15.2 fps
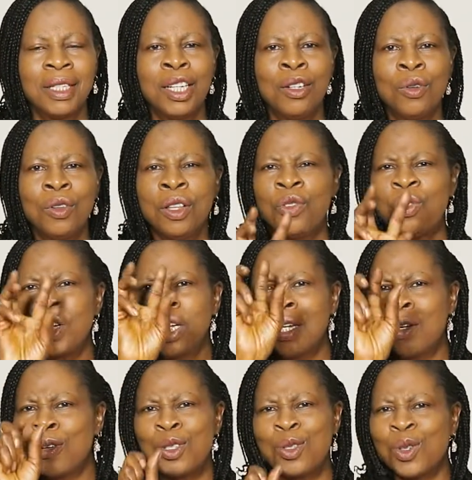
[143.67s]
You know, the three
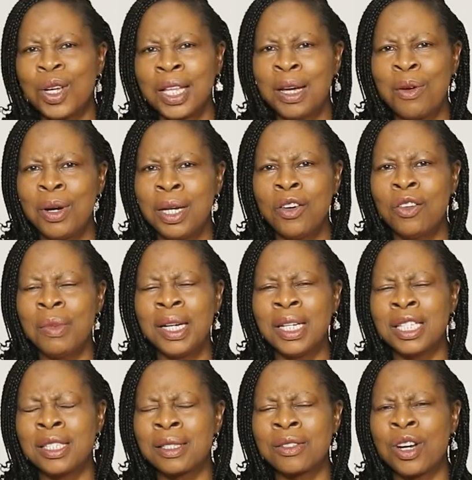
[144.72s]
goes together when a woman
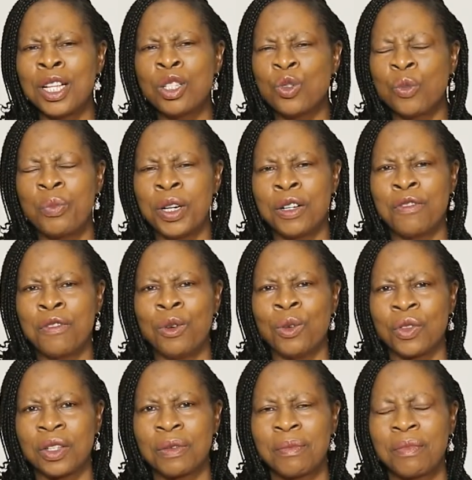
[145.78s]
is trying to bring forth.